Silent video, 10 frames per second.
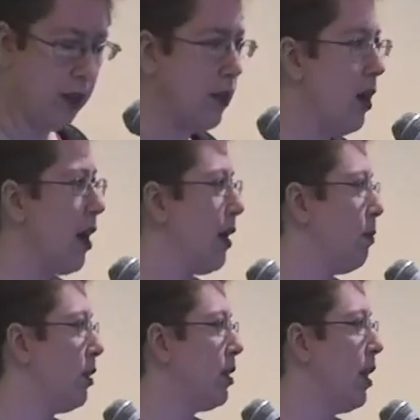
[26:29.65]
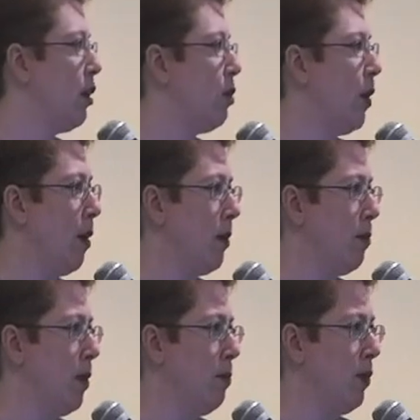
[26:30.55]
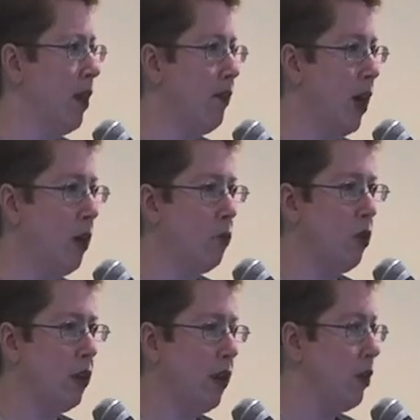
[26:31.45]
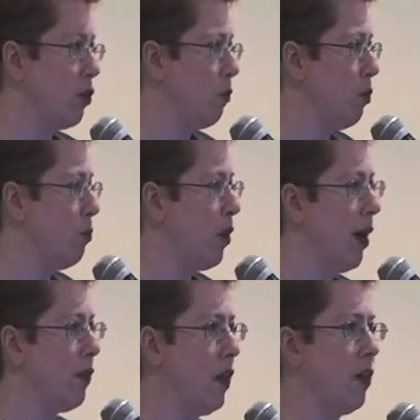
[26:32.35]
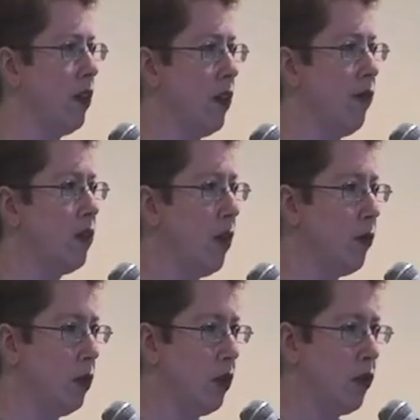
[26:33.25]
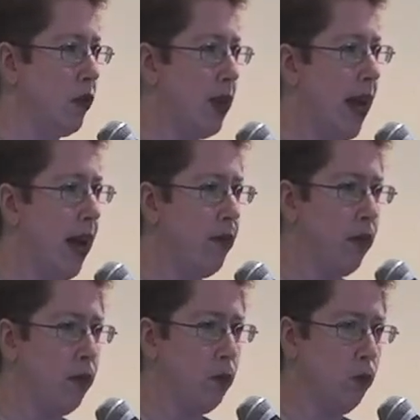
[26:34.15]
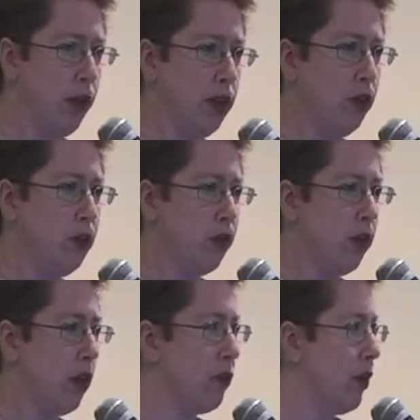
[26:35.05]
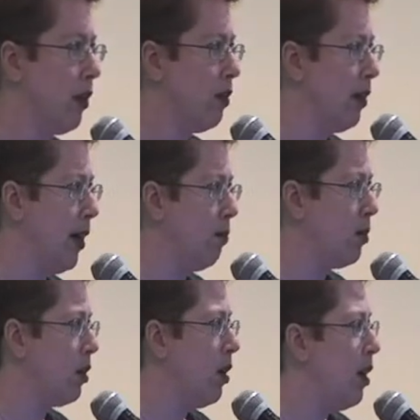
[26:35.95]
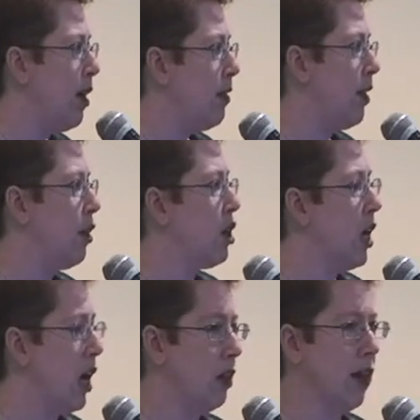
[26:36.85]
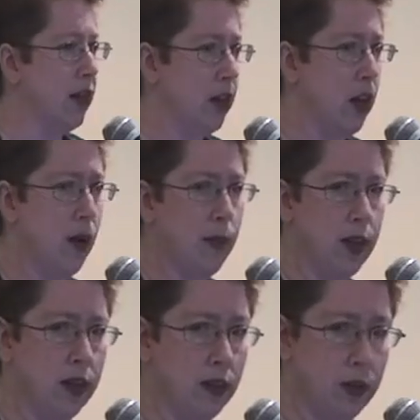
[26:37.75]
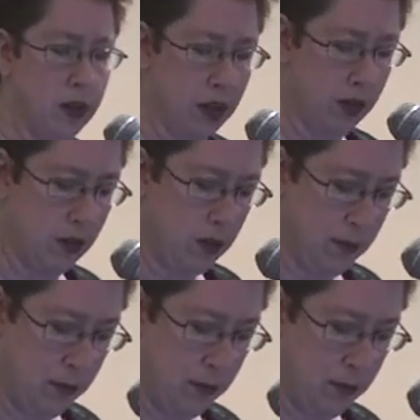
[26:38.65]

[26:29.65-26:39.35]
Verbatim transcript: They're not able to tell you how many people they've got working. There's a rumor out there that they've doubled their staff of lawyers to look at green claims. They're not allowed to comment on those things.